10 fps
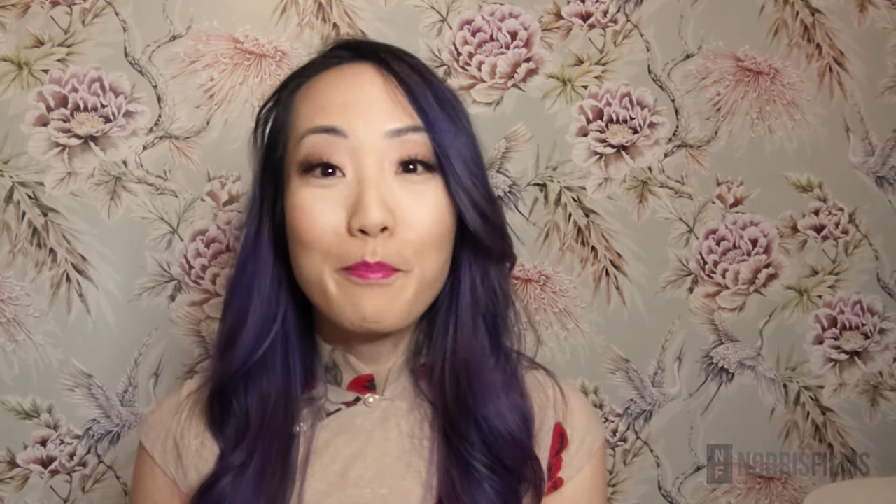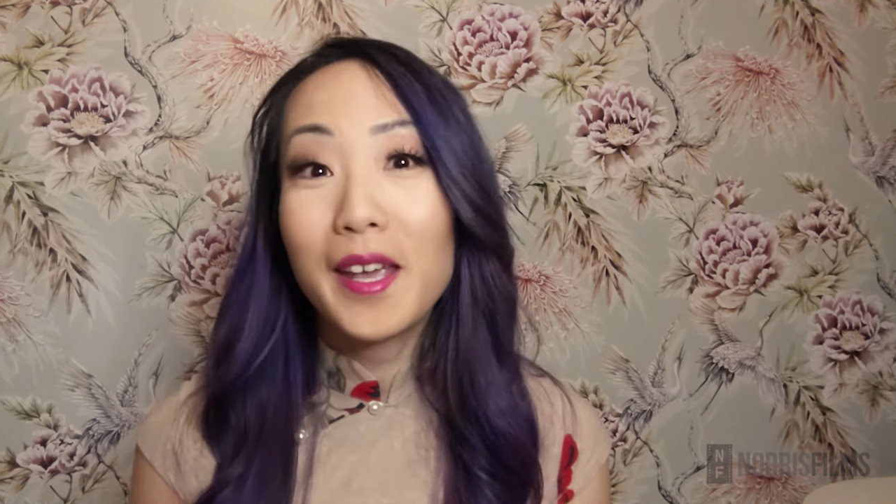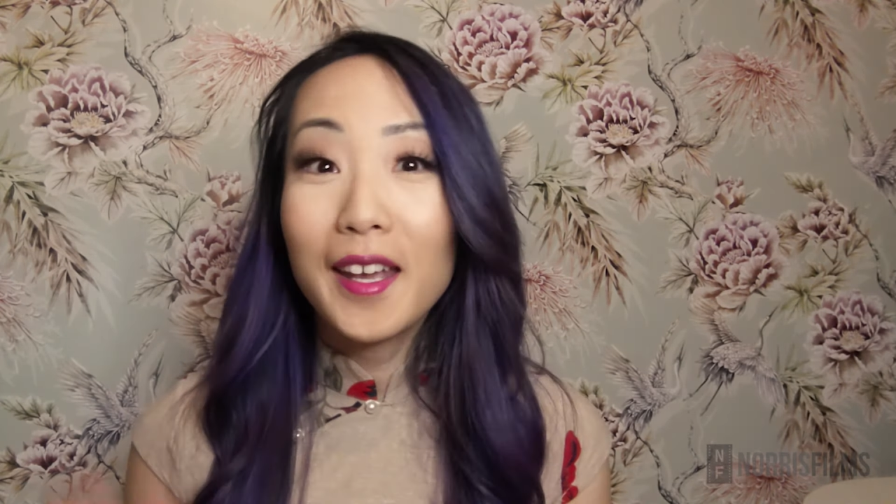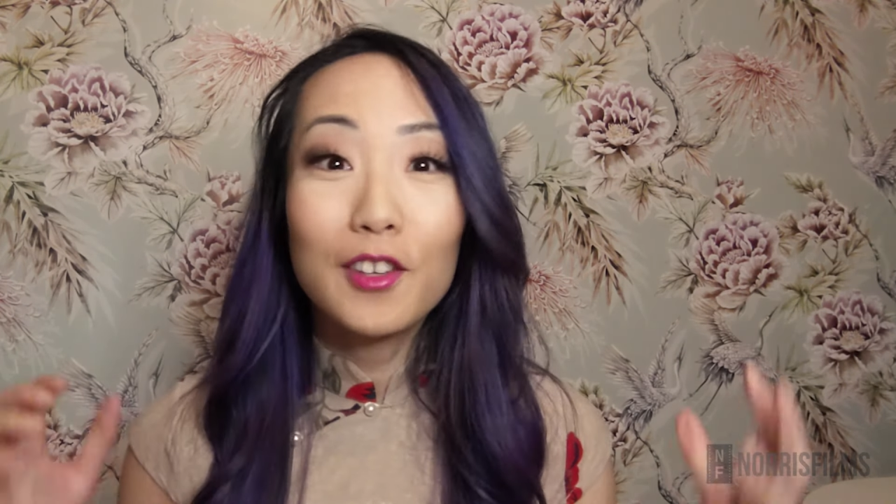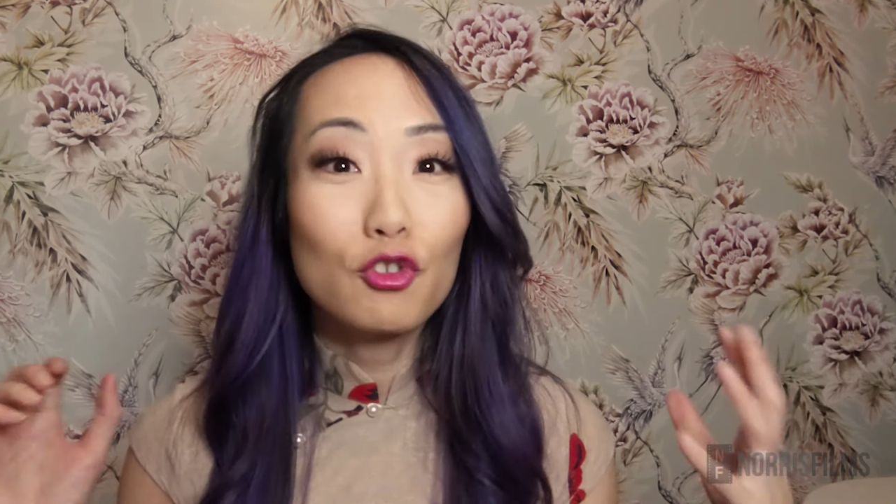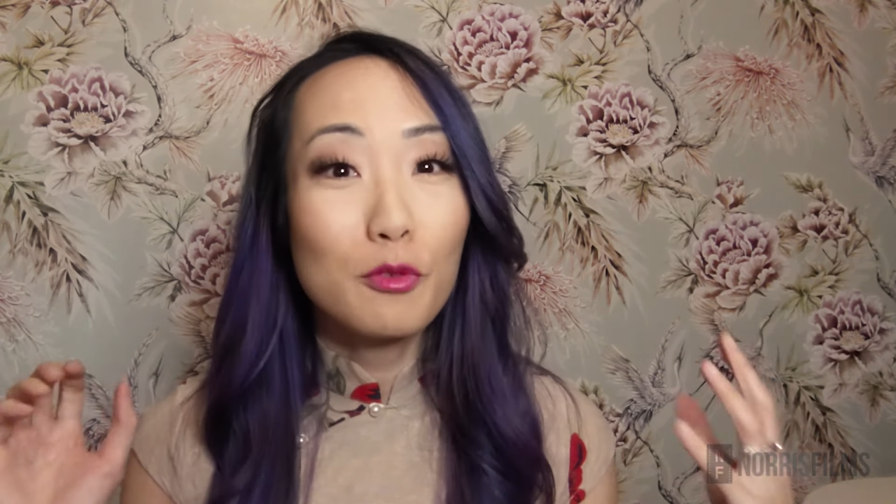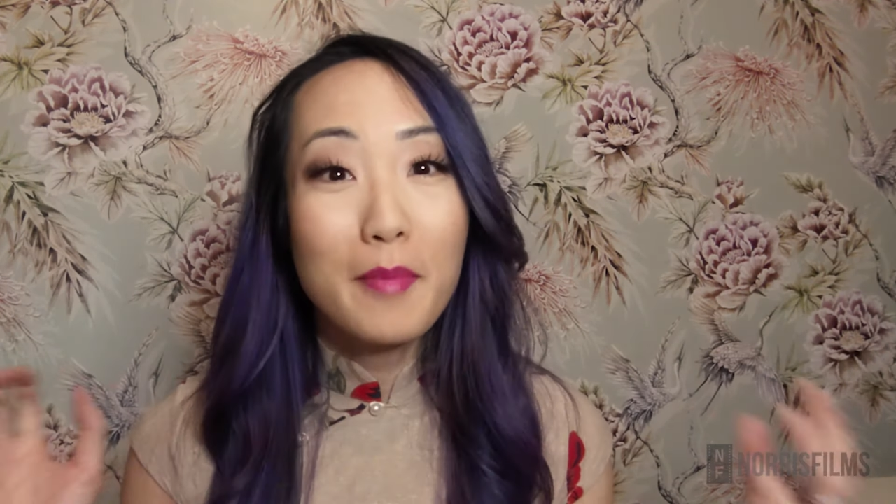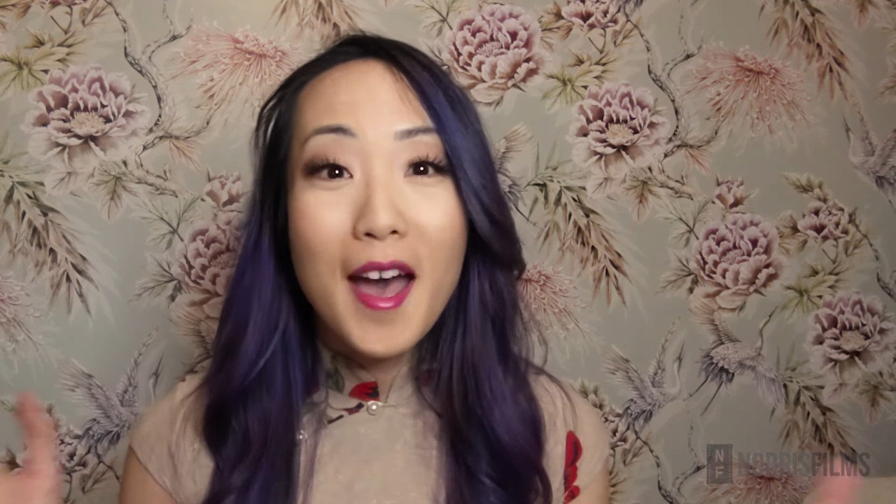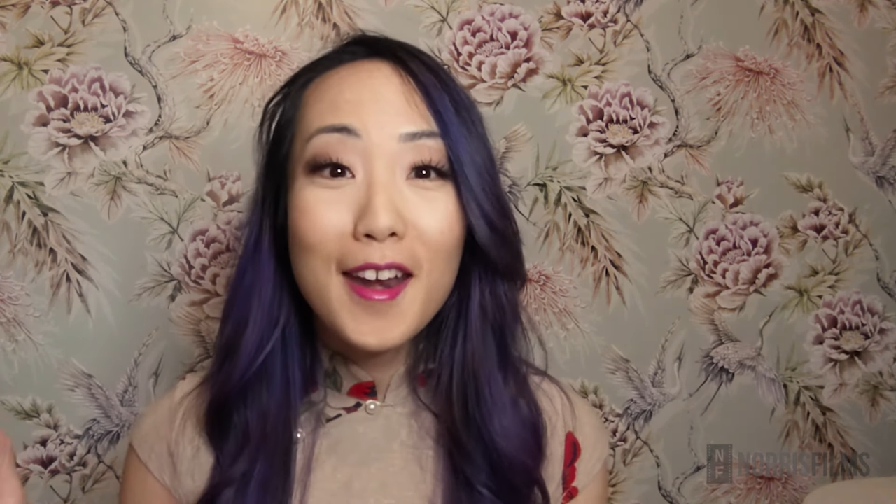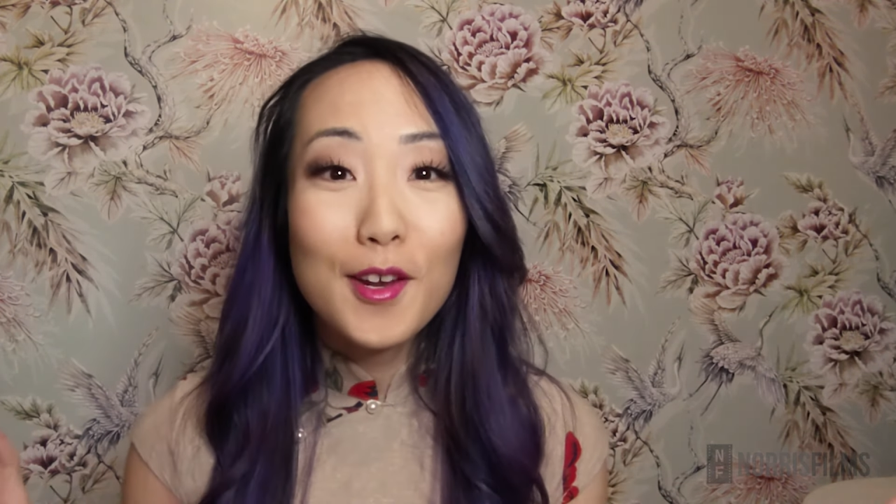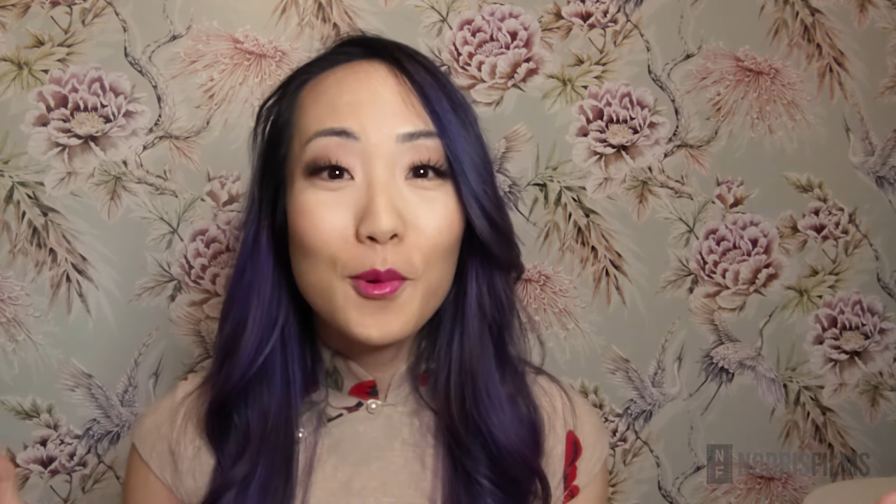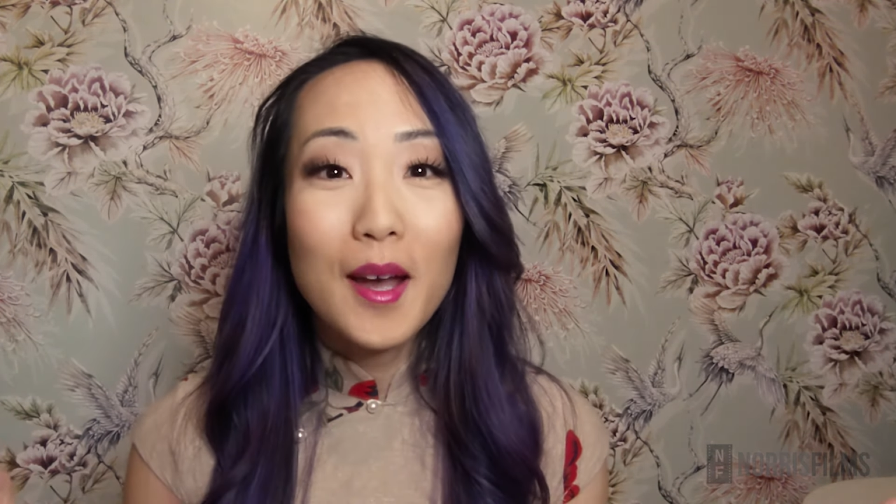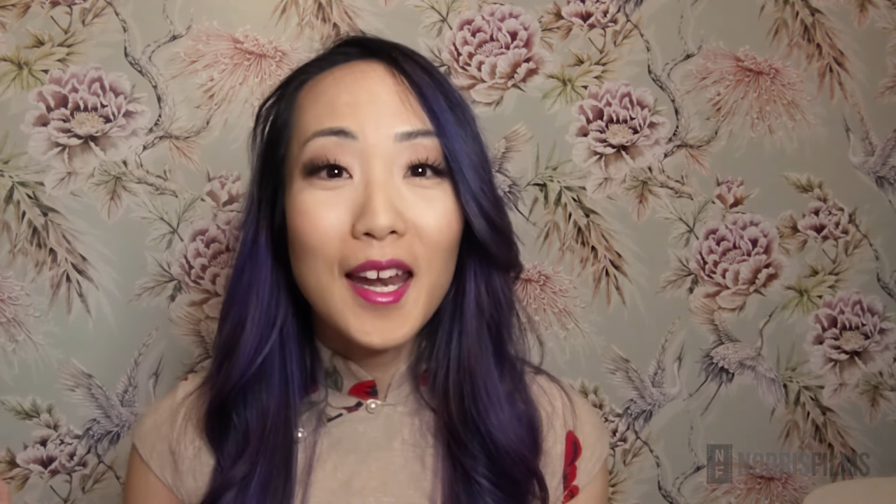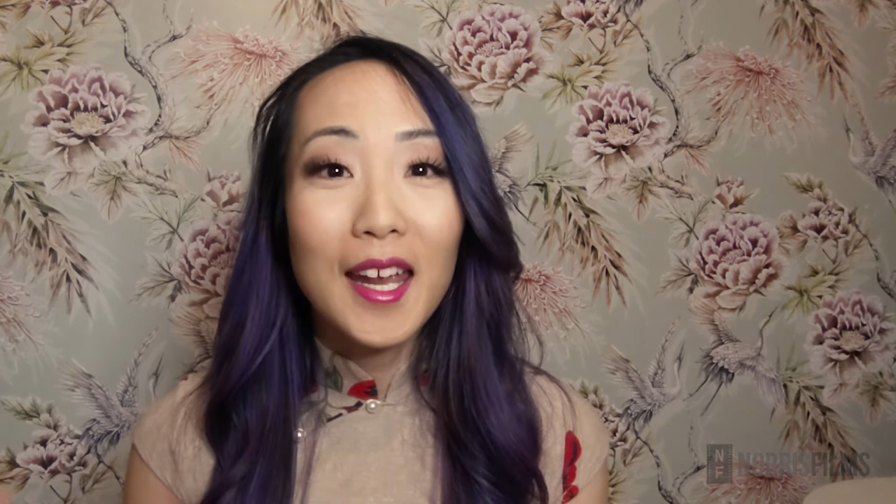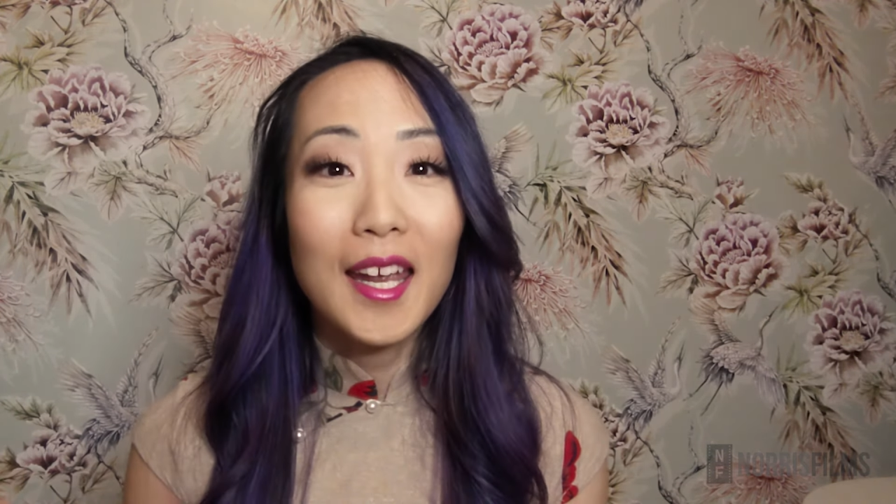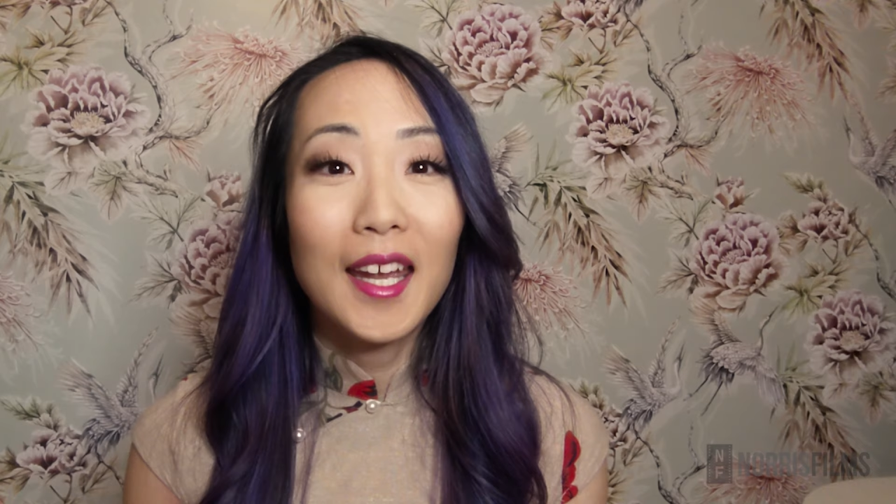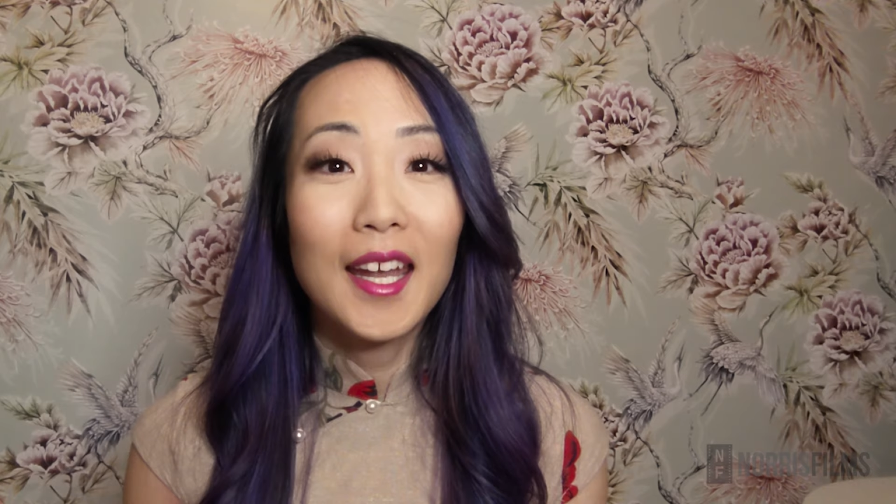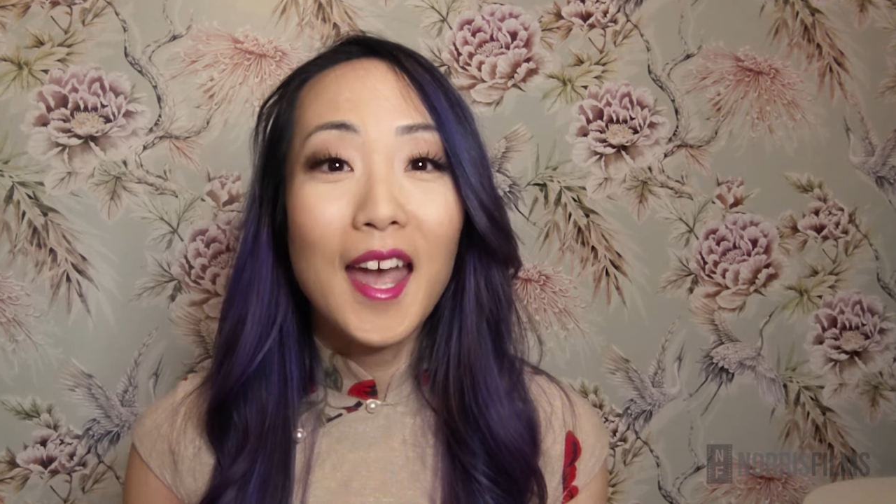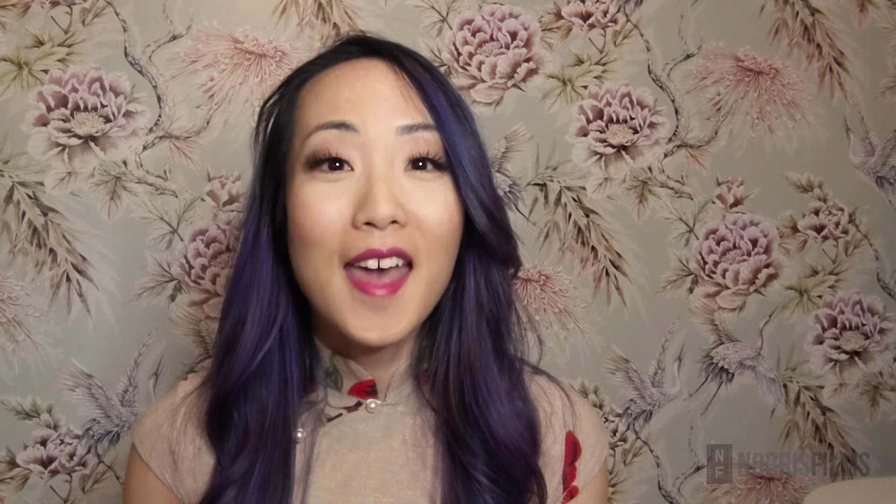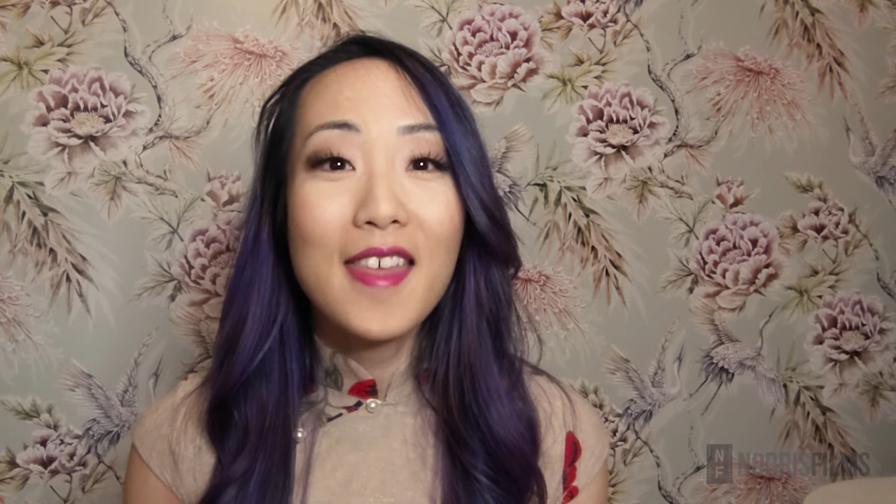big dramatic wedding